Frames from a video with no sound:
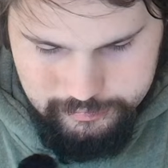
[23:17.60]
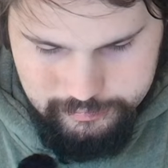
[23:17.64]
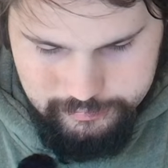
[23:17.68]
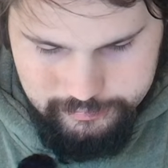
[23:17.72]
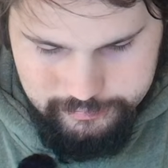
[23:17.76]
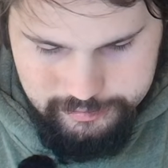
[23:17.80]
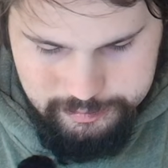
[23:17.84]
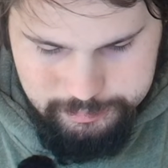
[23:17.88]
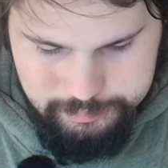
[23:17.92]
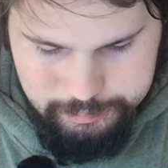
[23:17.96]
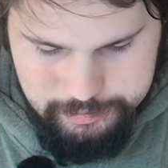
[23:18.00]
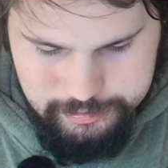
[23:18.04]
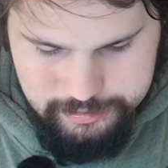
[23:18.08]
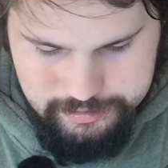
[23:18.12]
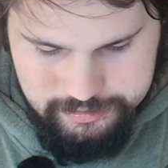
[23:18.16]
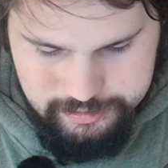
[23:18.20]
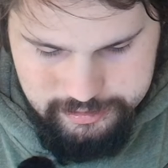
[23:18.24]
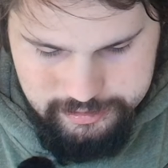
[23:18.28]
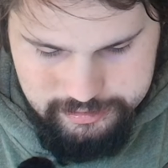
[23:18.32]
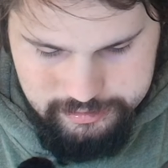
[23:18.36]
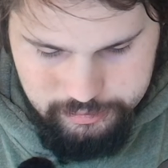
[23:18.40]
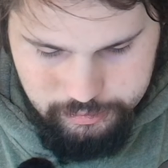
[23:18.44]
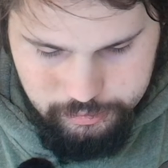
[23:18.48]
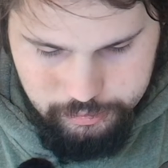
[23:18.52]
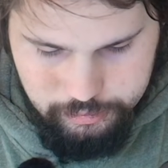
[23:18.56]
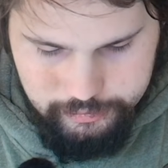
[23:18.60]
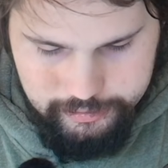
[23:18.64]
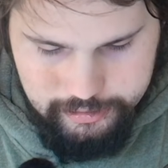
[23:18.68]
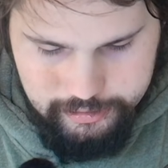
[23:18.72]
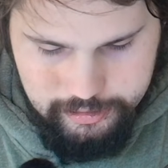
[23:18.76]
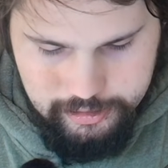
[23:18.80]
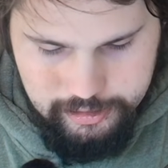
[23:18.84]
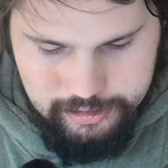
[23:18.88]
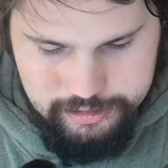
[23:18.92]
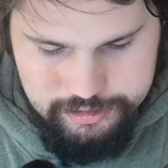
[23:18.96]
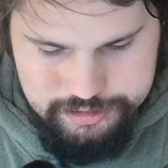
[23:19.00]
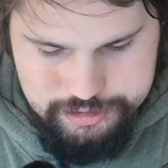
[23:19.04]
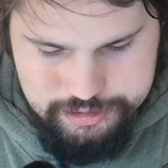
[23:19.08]
this piece has a little like
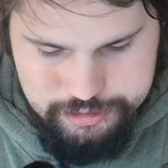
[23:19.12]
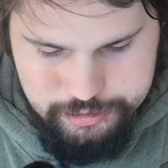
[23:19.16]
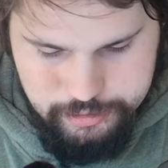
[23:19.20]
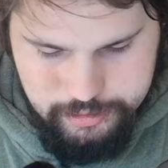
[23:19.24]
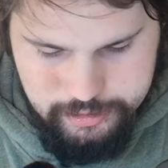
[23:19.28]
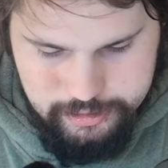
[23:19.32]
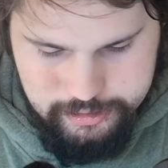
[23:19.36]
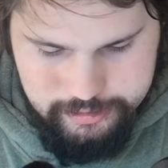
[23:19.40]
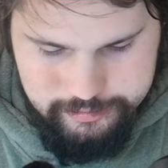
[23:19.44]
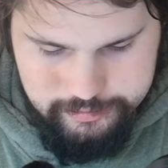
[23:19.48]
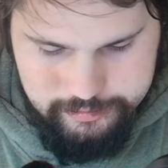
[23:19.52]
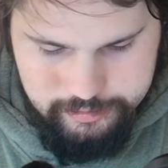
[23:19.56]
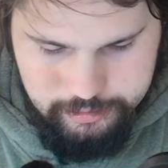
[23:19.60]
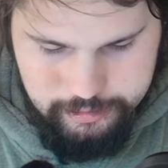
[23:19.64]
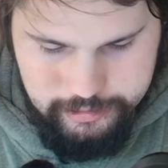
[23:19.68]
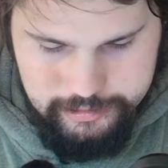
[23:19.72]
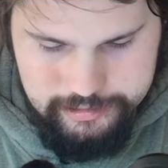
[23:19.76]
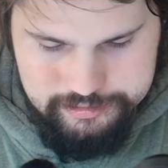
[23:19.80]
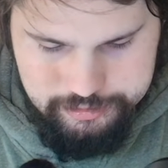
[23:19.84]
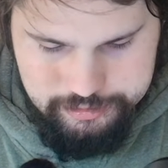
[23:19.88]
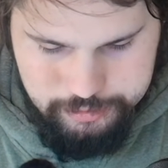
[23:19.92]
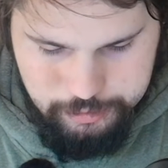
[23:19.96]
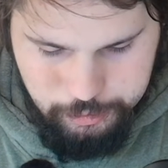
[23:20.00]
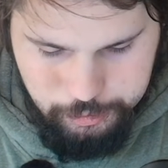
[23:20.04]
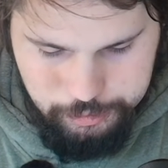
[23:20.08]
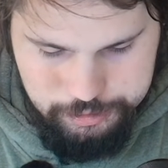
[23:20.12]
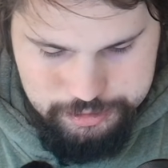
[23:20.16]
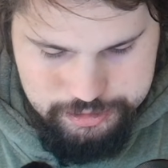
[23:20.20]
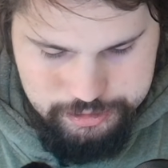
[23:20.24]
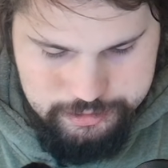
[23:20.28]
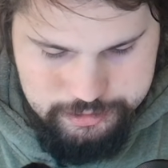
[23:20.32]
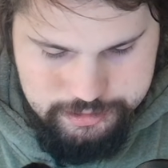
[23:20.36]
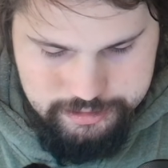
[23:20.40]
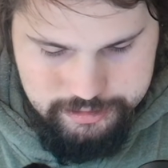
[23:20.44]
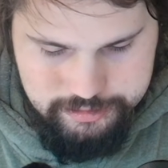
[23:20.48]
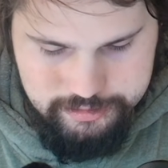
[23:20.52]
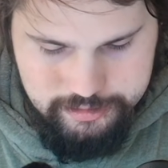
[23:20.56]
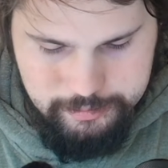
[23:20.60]
hot shoe kind of thing, or I guess a cold shoe
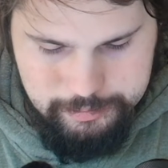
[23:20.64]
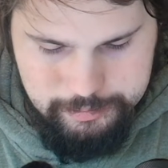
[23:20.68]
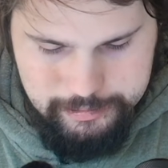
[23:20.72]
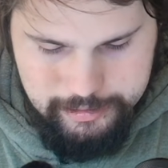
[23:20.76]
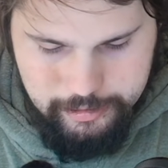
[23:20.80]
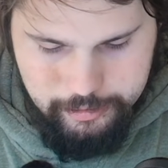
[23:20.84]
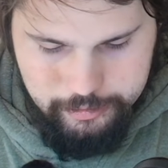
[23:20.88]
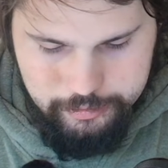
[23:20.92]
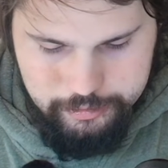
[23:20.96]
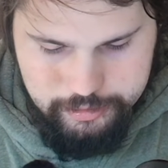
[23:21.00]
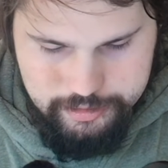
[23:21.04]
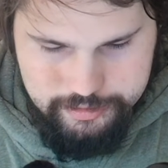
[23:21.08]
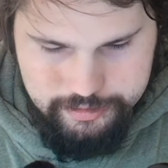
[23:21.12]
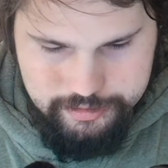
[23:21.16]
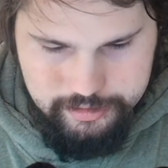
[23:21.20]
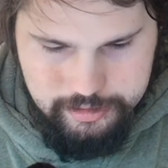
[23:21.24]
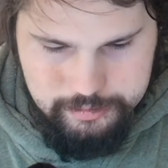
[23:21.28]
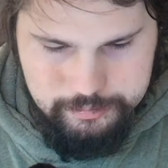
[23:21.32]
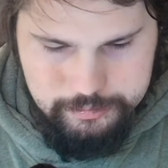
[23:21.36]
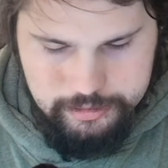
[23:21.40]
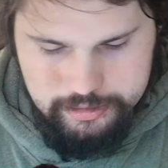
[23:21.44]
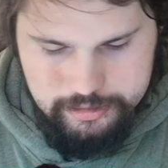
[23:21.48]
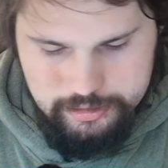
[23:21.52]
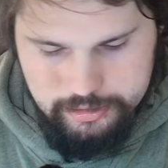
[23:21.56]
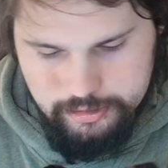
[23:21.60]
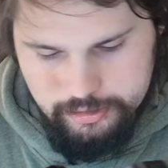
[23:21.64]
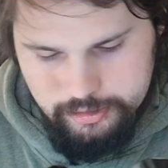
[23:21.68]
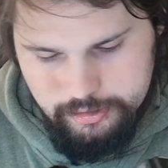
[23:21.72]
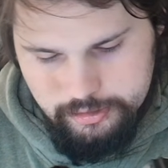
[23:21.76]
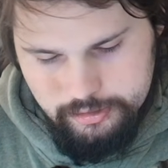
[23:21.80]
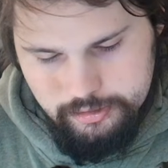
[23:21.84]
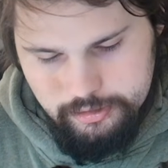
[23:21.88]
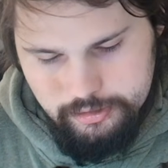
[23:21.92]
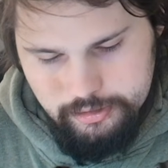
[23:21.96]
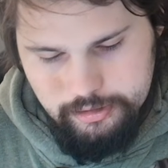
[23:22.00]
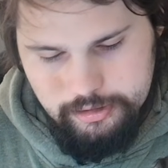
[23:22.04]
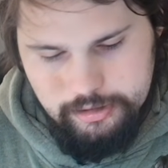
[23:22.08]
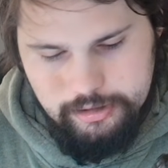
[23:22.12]
because it's not powered or anything, but
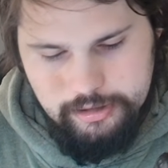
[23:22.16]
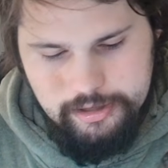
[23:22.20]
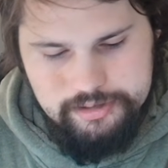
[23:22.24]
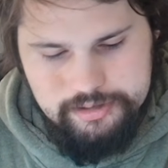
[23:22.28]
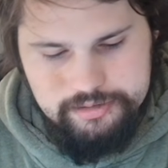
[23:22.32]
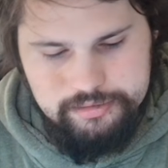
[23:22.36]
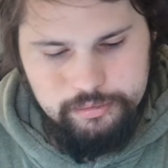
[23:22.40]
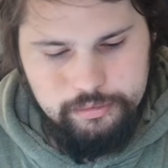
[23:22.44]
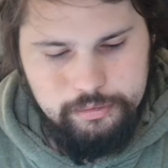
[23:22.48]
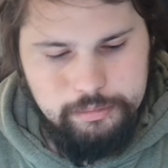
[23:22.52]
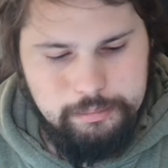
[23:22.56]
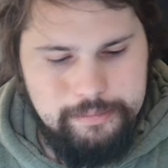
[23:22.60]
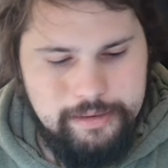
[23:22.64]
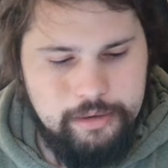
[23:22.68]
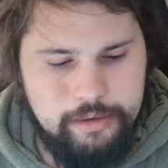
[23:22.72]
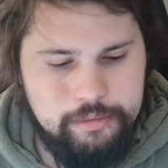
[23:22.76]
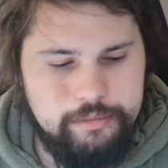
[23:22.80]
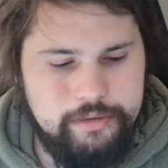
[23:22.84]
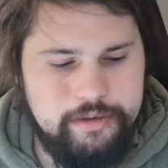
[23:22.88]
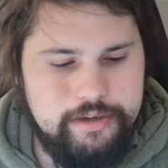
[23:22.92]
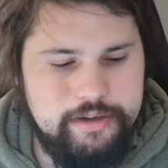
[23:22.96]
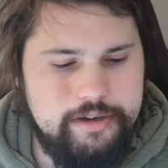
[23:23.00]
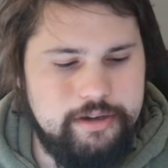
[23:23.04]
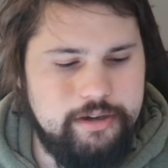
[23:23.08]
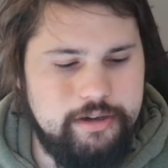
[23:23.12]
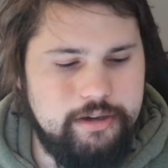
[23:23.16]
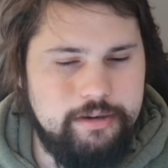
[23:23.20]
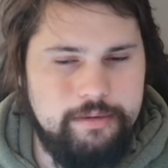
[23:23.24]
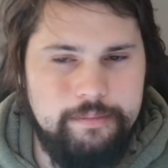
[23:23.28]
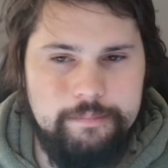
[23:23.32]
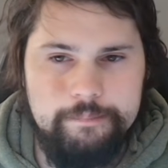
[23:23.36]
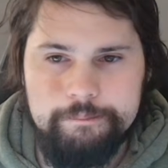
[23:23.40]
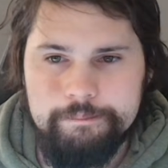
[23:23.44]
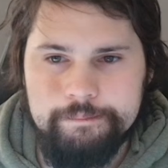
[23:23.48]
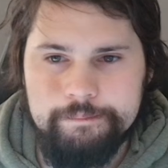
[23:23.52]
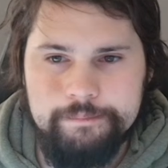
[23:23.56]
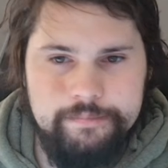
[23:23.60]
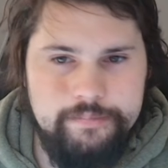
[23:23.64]
has a little mount right here.
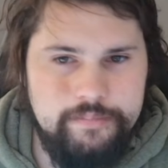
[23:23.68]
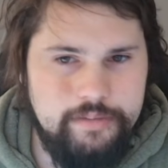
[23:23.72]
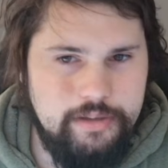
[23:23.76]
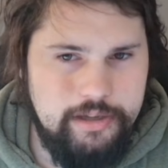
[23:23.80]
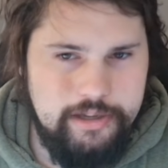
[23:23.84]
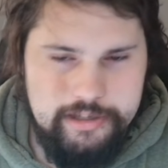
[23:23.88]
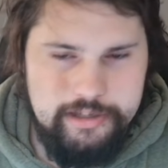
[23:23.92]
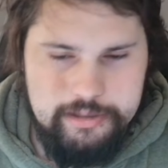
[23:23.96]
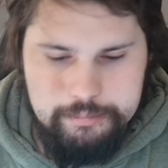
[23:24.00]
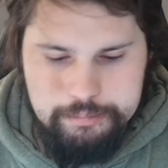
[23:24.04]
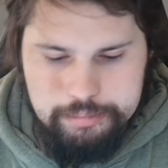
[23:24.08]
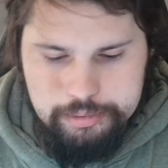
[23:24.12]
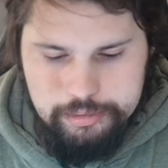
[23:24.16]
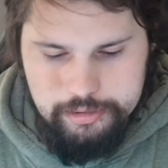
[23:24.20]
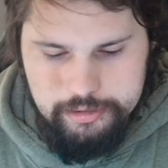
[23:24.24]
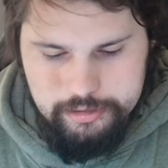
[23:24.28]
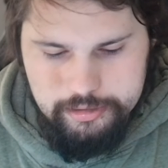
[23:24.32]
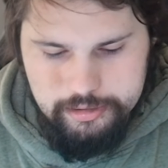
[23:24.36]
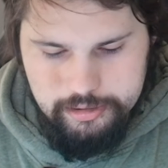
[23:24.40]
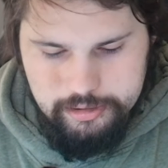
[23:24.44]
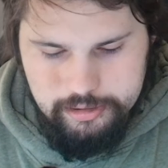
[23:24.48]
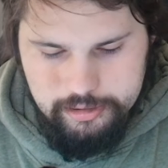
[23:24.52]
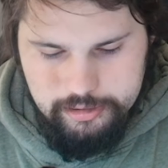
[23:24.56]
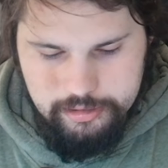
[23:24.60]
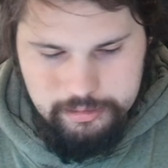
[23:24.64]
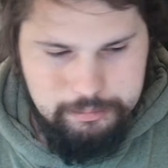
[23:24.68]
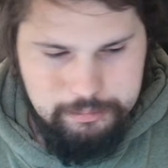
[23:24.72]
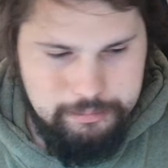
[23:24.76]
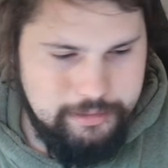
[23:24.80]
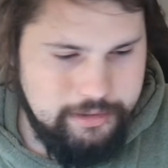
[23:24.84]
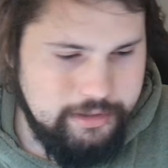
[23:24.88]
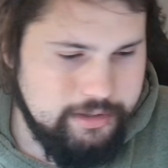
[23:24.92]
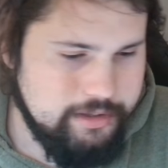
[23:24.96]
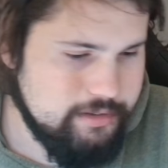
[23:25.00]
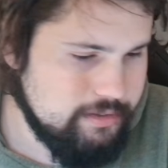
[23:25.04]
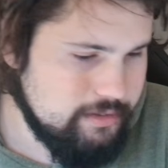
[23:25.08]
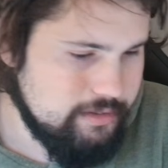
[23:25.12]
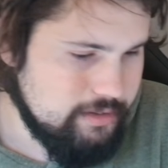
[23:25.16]
I can put the
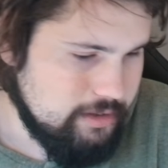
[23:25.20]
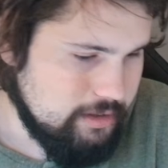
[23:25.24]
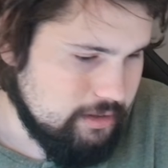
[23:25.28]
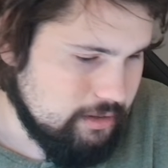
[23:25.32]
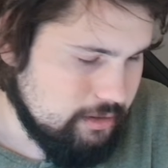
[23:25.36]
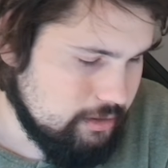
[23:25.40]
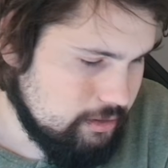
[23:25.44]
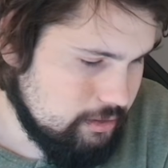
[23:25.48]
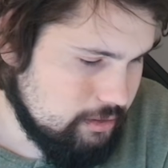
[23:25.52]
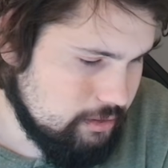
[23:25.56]
mic thing